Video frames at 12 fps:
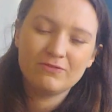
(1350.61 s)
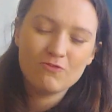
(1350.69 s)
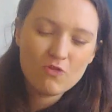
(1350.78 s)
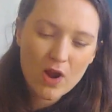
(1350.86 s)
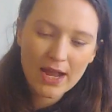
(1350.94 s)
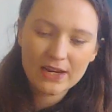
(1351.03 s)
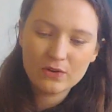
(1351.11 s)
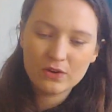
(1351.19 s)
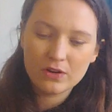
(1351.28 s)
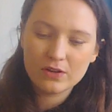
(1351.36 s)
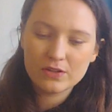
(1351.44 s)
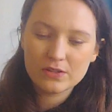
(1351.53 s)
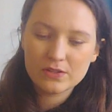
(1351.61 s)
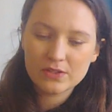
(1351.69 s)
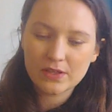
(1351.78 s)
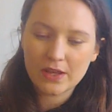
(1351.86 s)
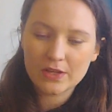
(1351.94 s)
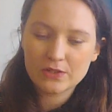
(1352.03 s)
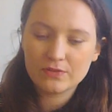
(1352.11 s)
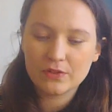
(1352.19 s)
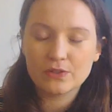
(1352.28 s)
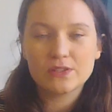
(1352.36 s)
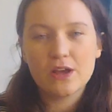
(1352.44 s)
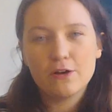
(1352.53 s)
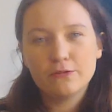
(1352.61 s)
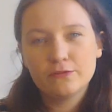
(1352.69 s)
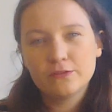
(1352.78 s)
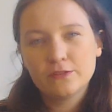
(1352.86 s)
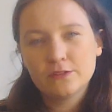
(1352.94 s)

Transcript: why not search for yourself?